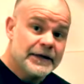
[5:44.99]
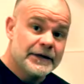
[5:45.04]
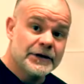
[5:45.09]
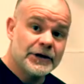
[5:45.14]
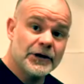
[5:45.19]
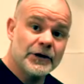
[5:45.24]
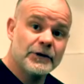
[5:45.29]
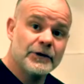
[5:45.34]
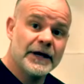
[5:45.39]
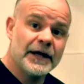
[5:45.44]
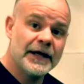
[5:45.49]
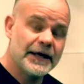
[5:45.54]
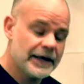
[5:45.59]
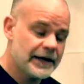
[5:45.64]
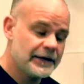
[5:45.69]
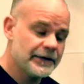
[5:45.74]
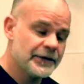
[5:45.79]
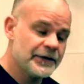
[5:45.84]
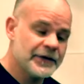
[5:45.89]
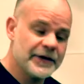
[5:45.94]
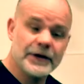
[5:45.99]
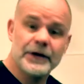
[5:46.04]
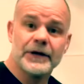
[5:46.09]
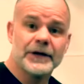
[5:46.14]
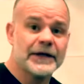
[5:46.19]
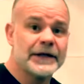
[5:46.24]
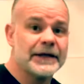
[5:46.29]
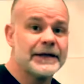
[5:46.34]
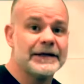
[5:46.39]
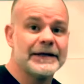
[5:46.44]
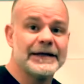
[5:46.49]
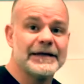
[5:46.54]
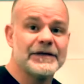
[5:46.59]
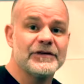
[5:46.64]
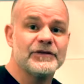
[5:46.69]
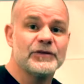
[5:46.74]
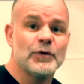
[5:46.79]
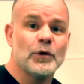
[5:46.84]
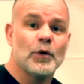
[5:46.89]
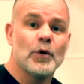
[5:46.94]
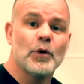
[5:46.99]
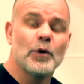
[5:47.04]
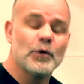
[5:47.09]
you know, the Theragun is,